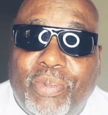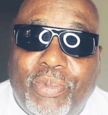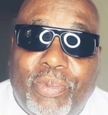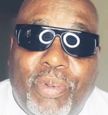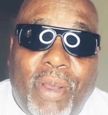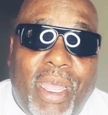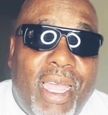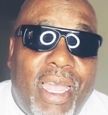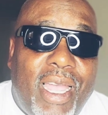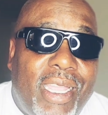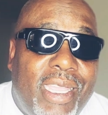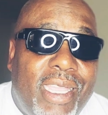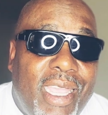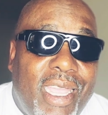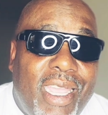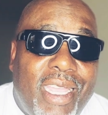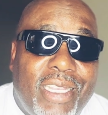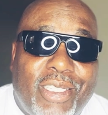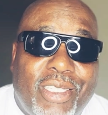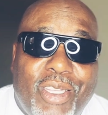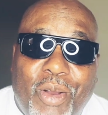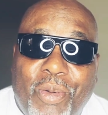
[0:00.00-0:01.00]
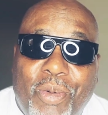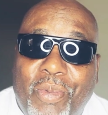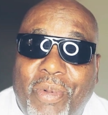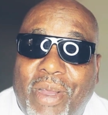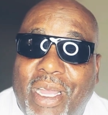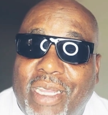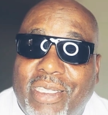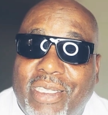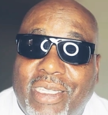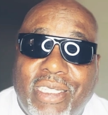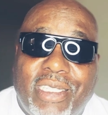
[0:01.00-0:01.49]
podcast talking
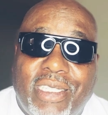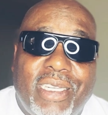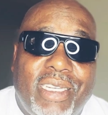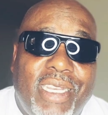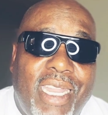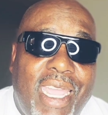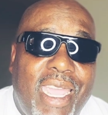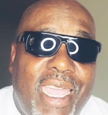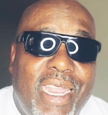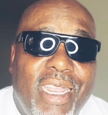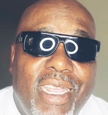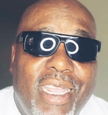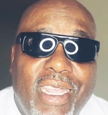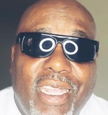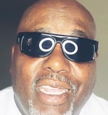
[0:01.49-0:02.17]
about this and that,